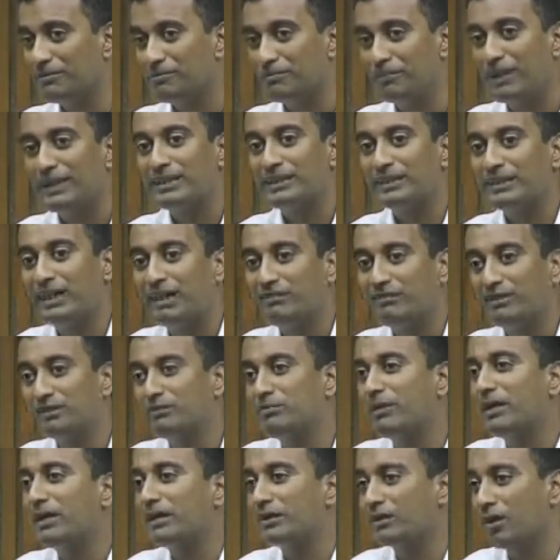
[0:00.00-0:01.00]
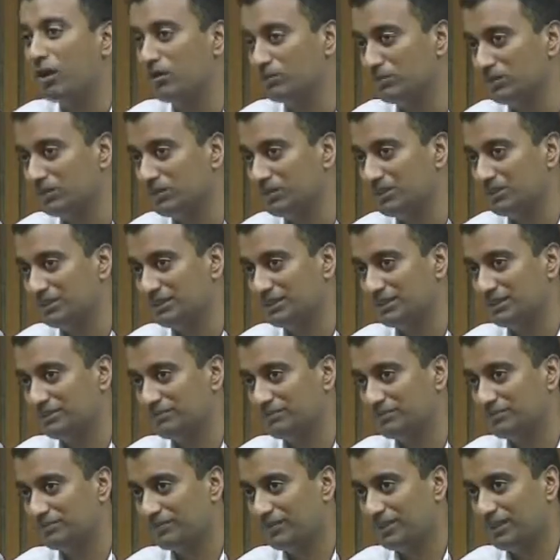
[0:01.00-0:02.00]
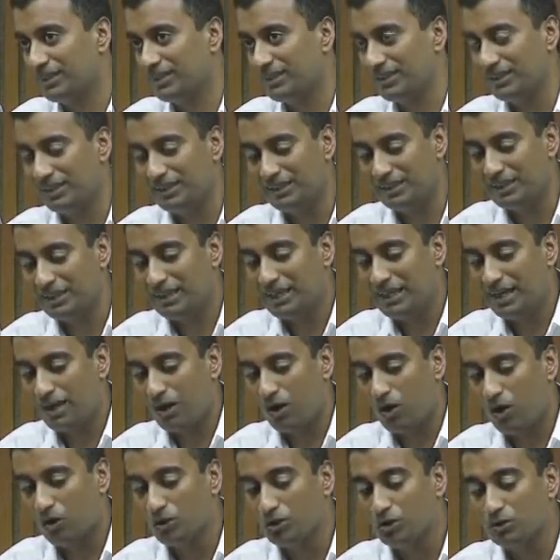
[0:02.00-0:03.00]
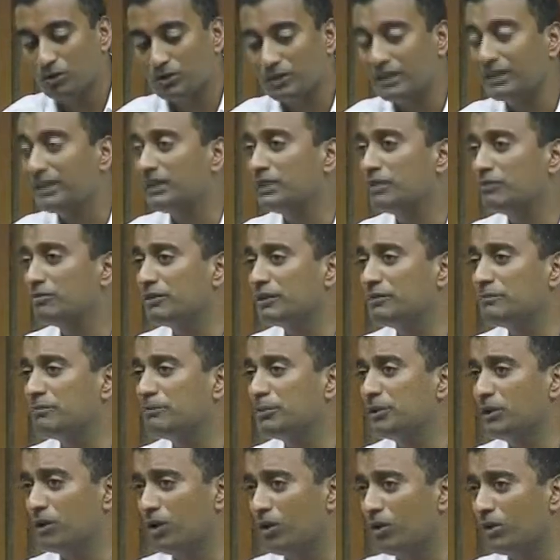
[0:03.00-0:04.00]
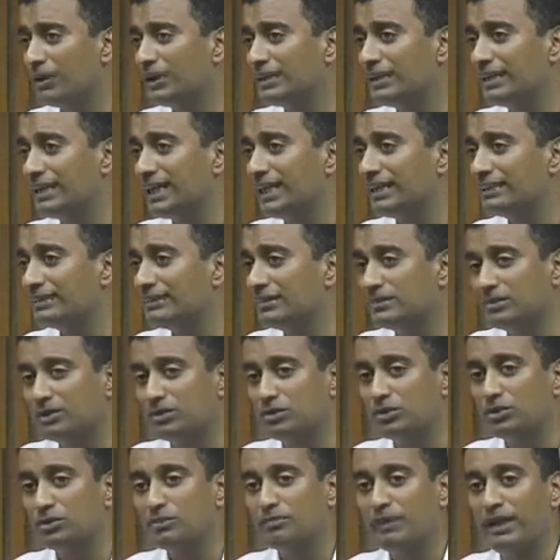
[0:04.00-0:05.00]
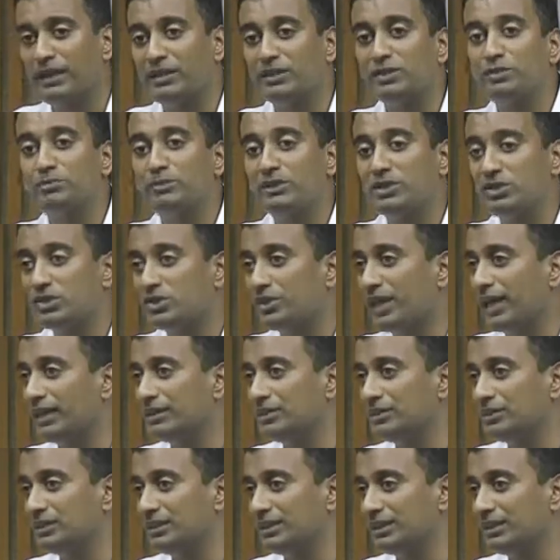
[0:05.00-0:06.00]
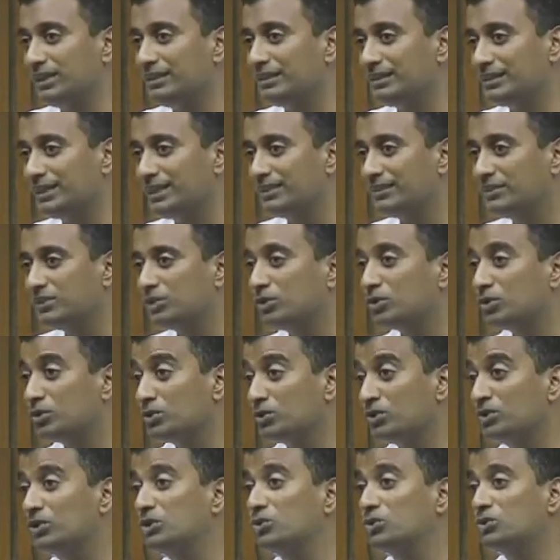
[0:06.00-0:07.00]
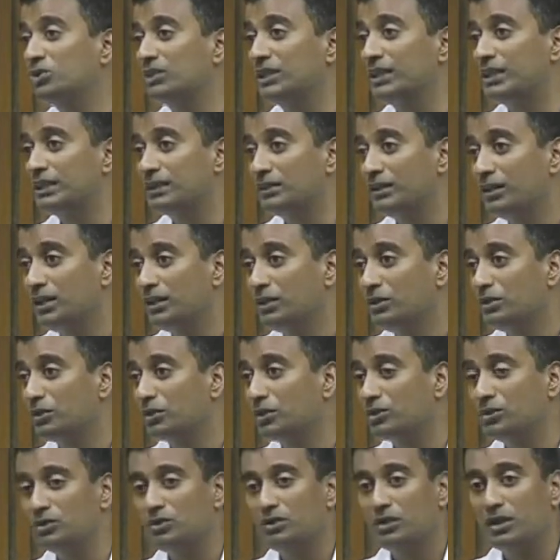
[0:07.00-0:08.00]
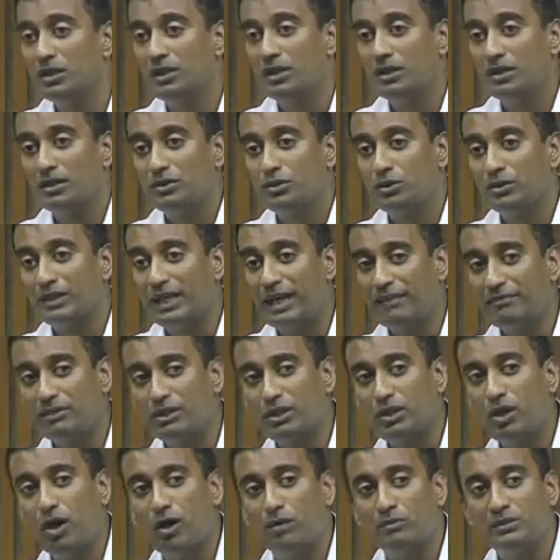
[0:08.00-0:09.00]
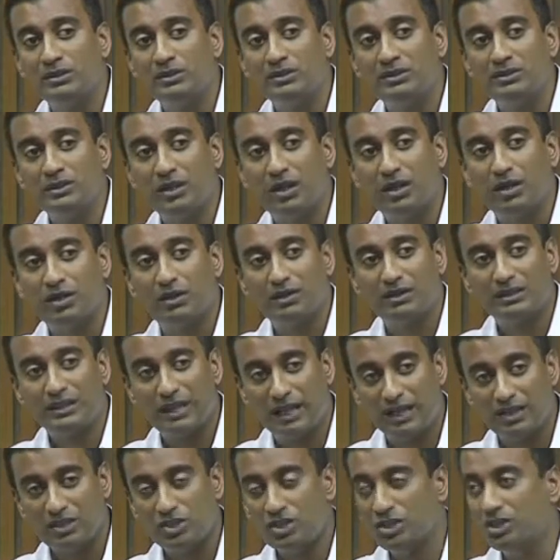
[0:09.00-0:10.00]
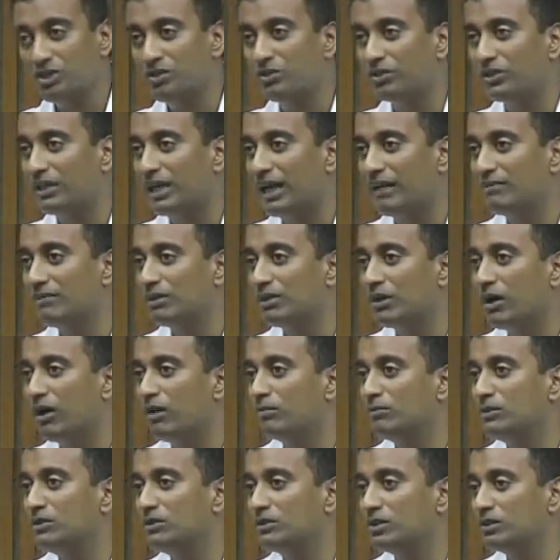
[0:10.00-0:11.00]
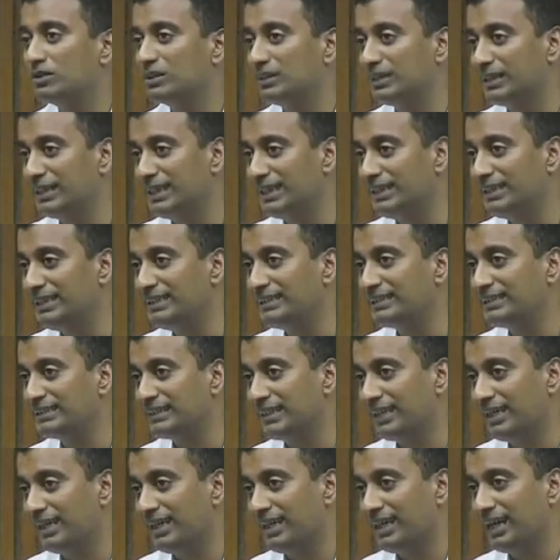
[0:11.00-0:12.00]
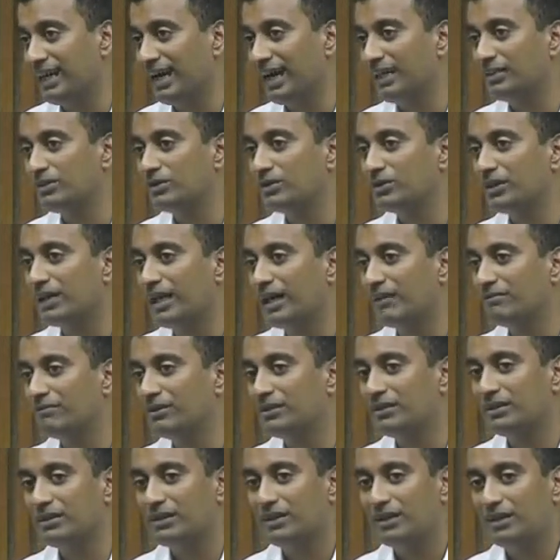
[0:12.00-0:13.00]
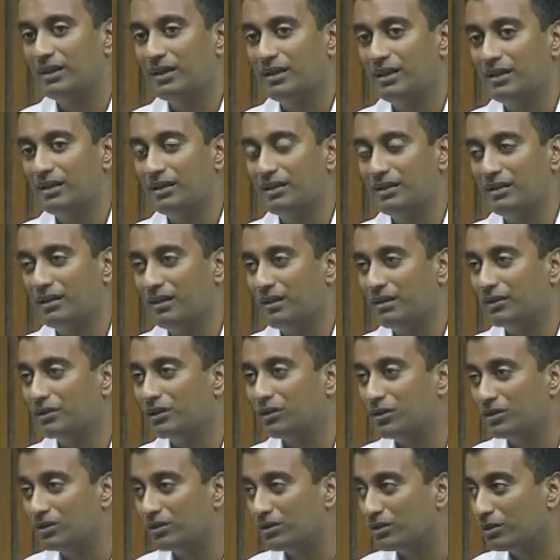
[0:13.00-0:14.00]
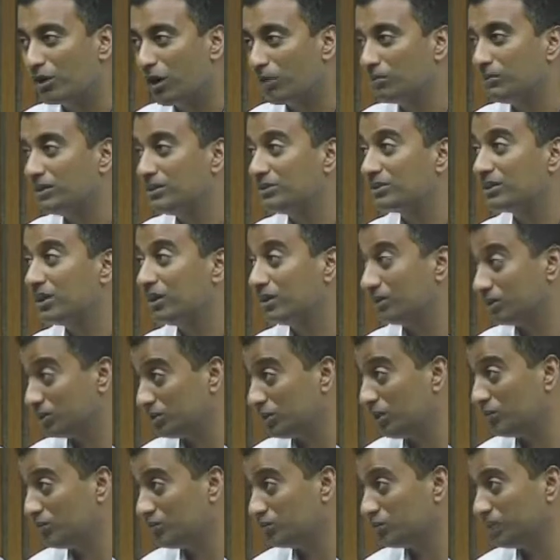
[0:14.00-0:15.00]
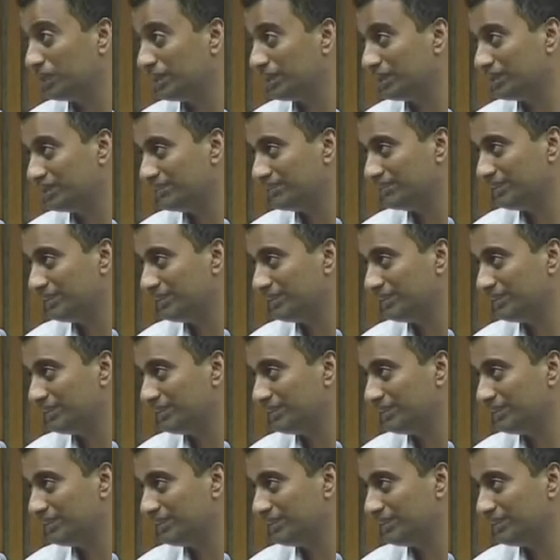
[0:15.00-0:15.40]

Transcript: better governed by a commons, right? Or you could think of it purely as a resource management strategy. It's resource neutral. You could have a commons on culture, you could have a commons on the lakes, and you could have a commons on software.